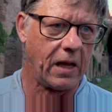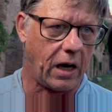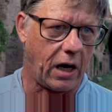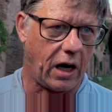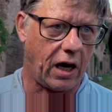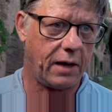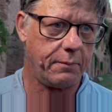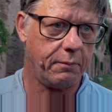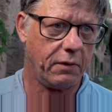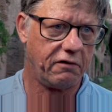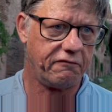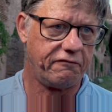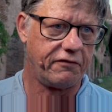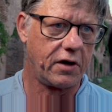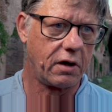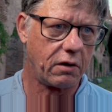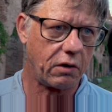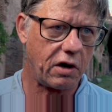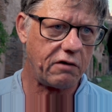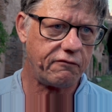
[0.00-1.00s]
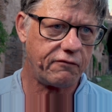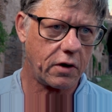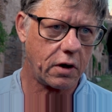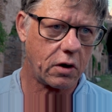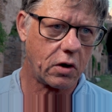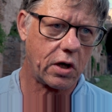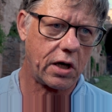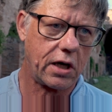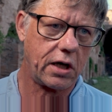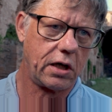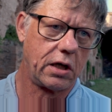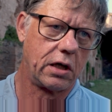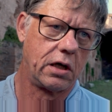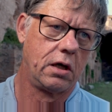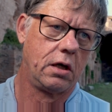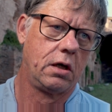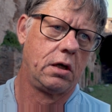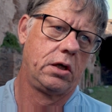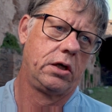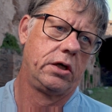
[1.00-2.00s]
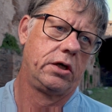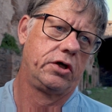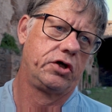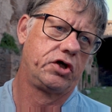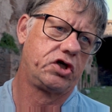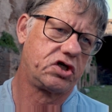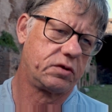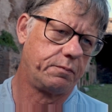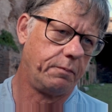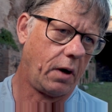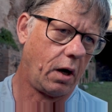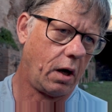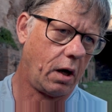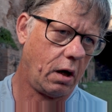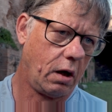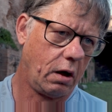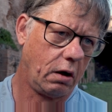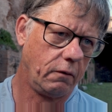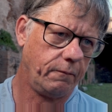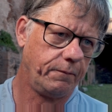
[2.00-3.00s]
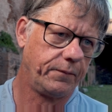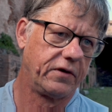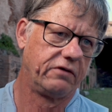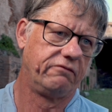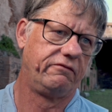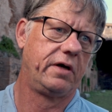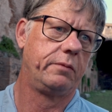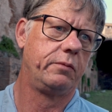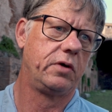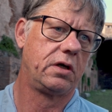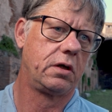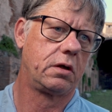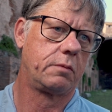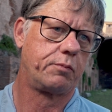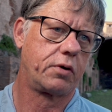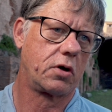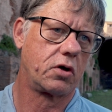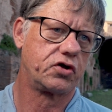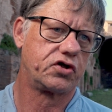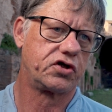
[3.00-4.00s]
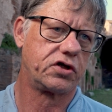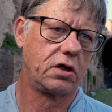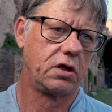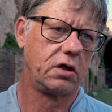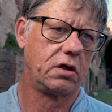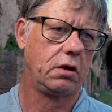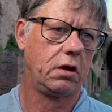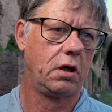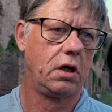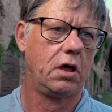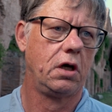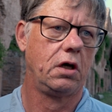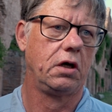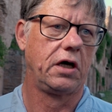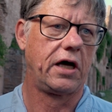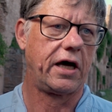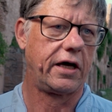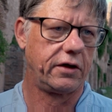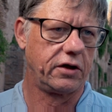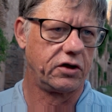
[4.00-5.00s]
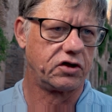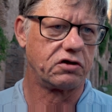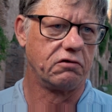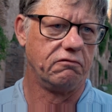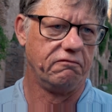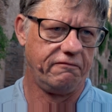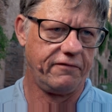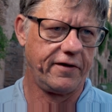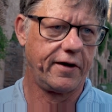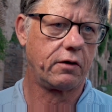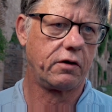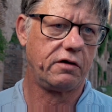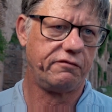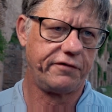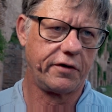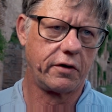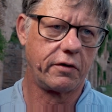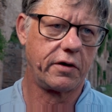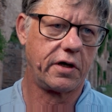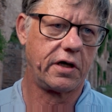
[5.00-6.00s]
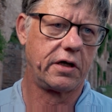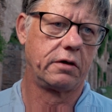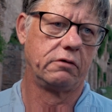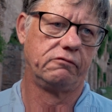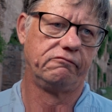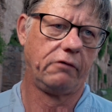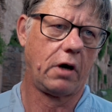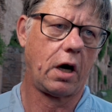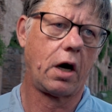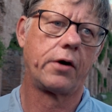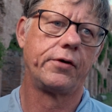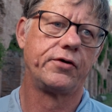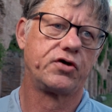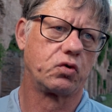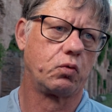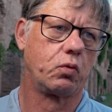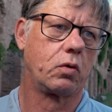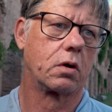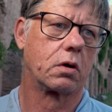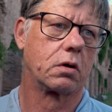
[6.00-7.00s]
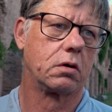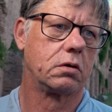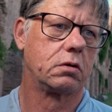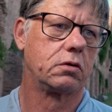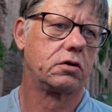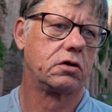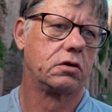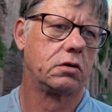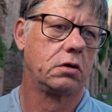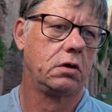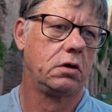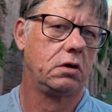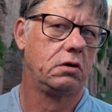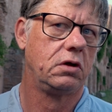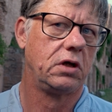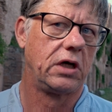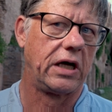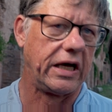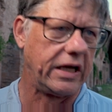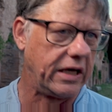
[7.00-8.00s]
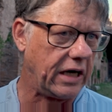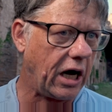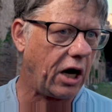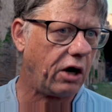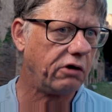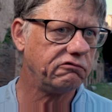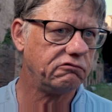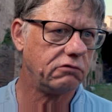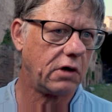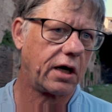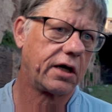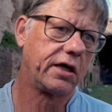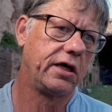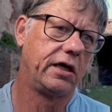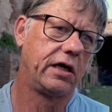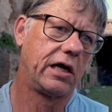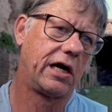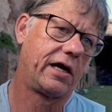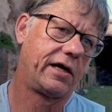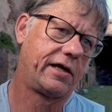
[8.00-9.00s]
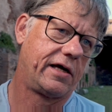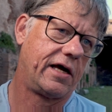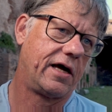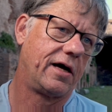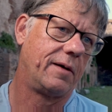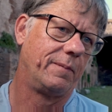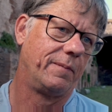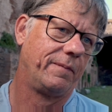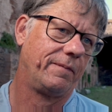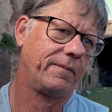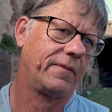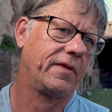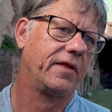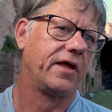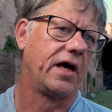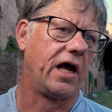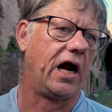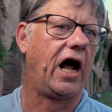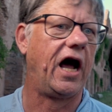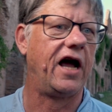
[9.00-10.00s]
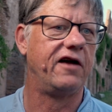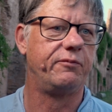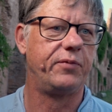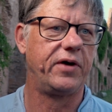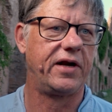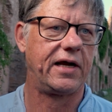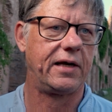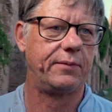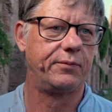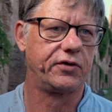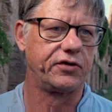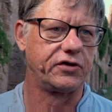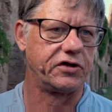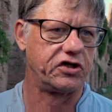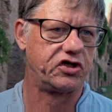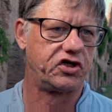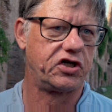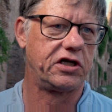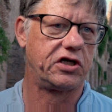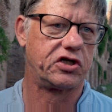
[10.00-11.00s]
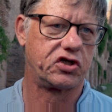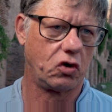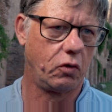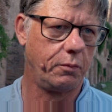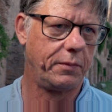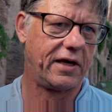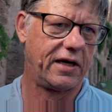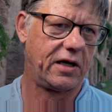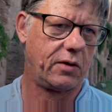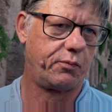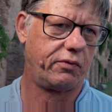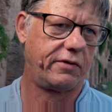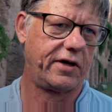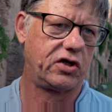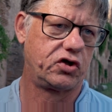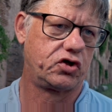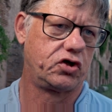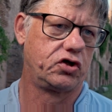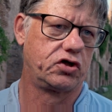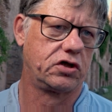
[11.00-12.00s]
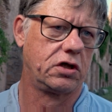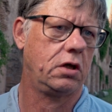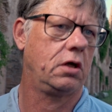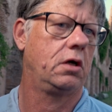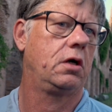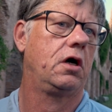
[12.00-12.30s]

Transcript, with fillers: I'm a very, very small, limited person, and it's a very, very large world, and how lucky I am that I've been able to see so many places.